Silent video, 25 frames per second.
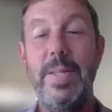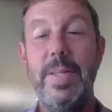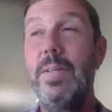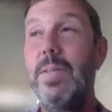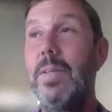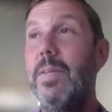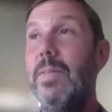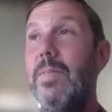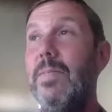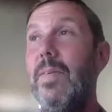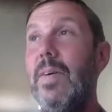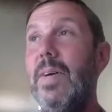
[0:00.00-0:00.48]

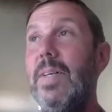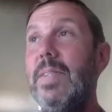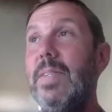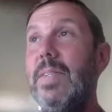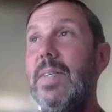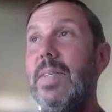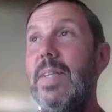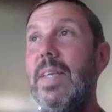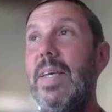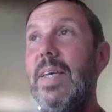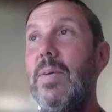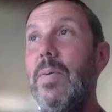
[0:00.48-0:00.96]
none of the
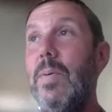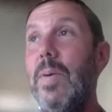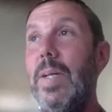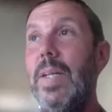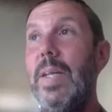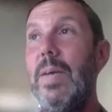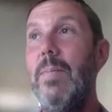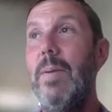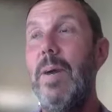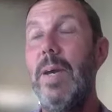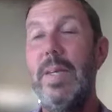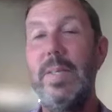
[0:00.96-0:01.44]
fines are legal
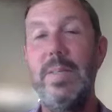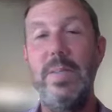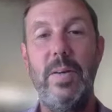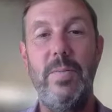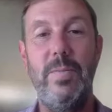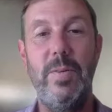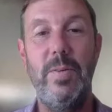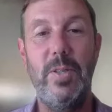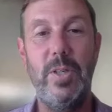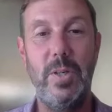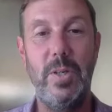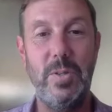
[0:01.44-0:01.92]
anyway, so
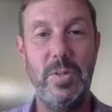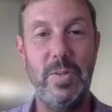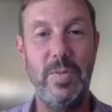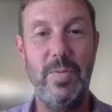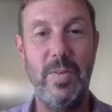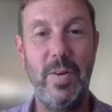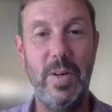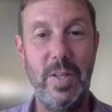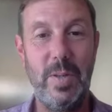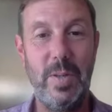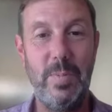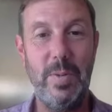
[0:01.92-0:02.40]
if you chose to
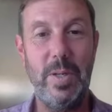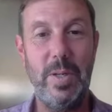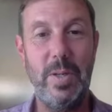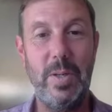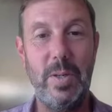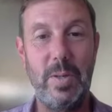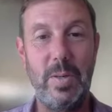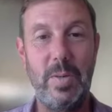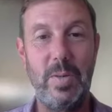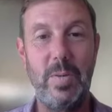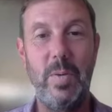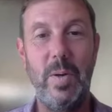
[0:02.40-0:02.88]
fight them, you
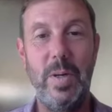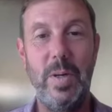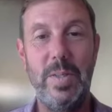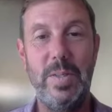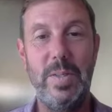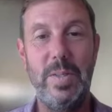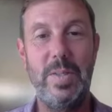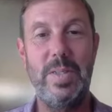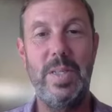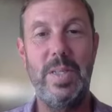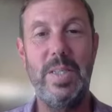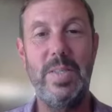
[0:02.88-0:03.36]
could quite
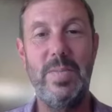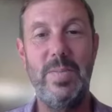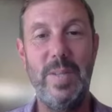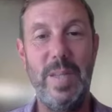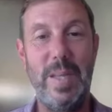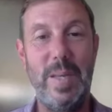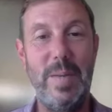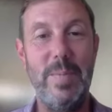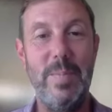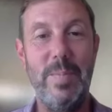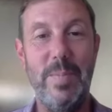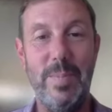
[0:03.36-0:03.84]

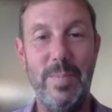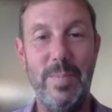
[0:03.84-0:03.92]
successfully.